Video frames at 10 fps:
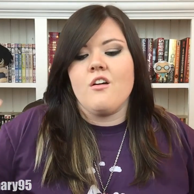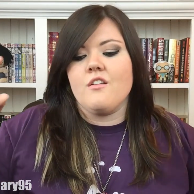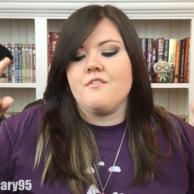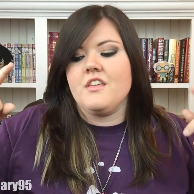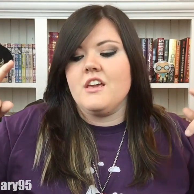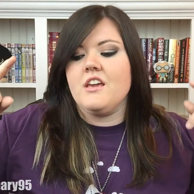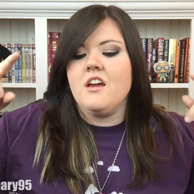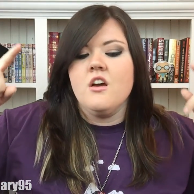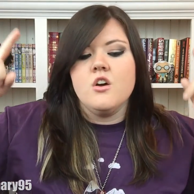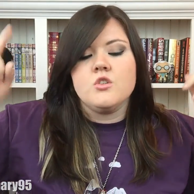all of
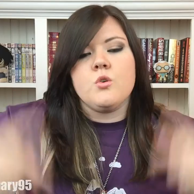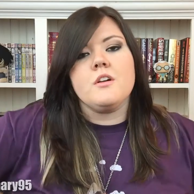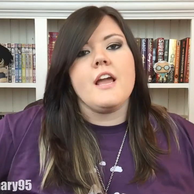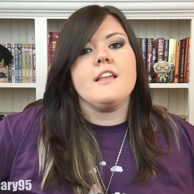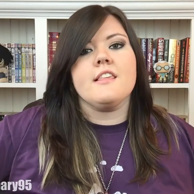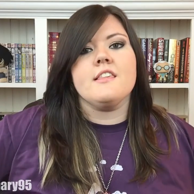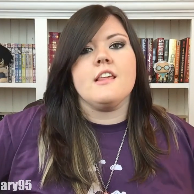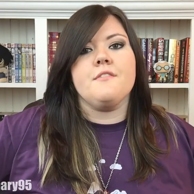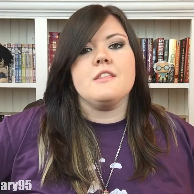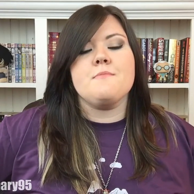the tour dates and
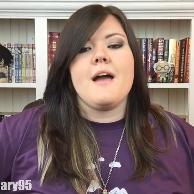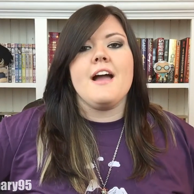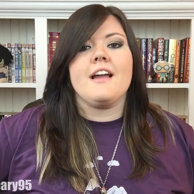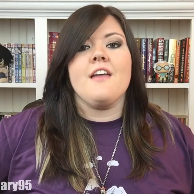stuff on the back,